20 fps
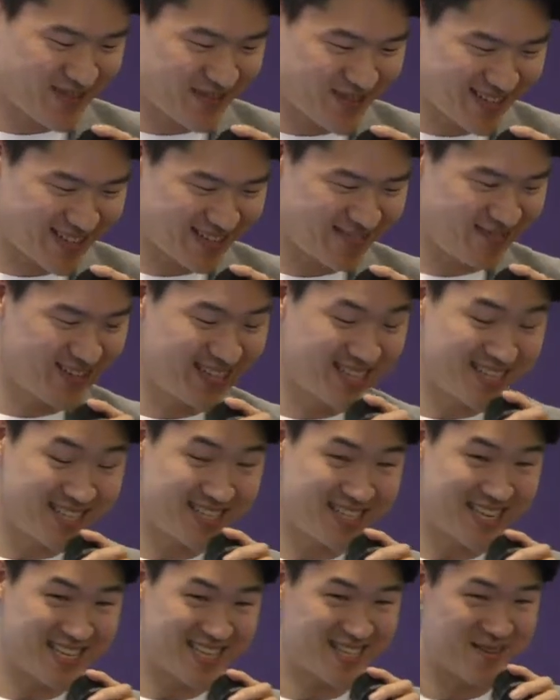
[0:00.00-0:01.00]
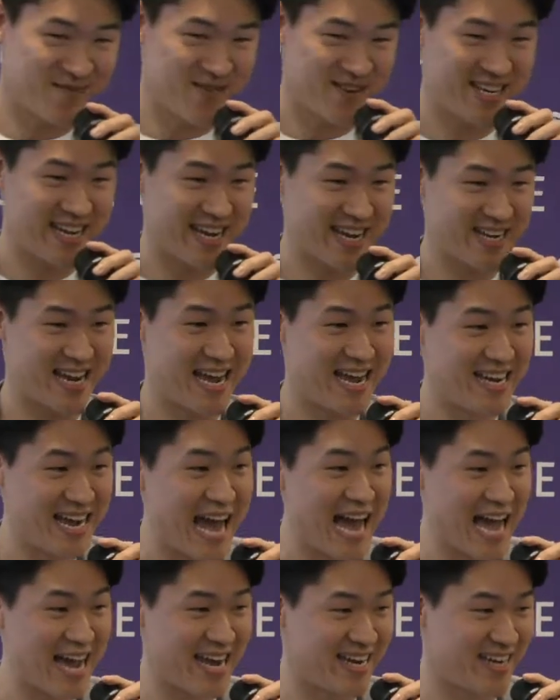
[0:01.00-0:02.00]
for this testimony, and
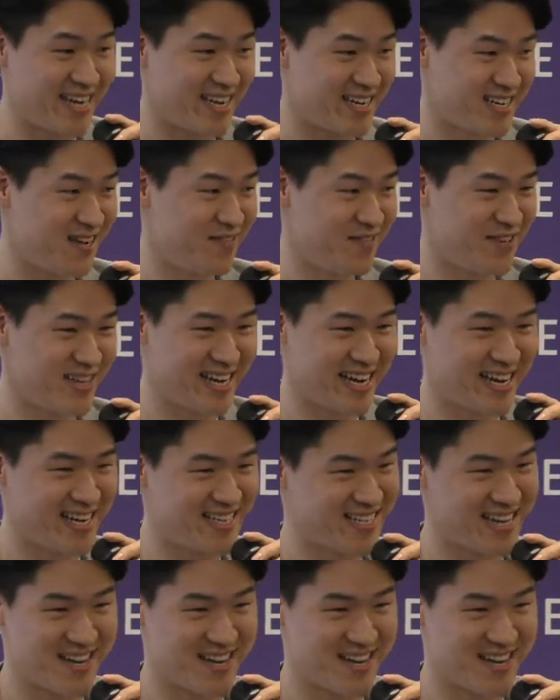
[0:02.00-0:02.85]
I love you guys.